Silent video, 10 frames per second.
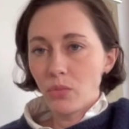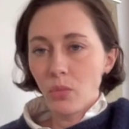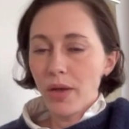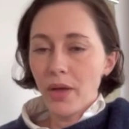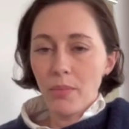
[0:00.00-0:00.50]

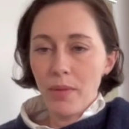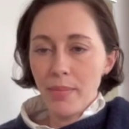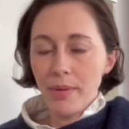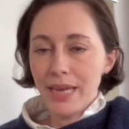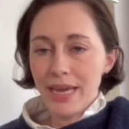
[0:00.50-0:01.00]
will
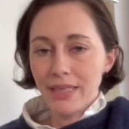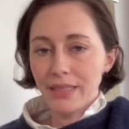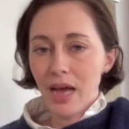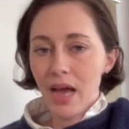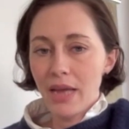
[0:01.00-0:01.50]
maybe take a
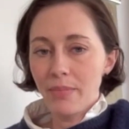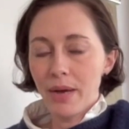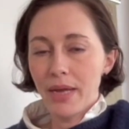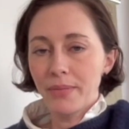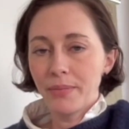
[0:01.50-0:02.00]
side,
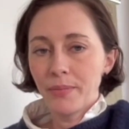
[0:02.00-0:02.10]
but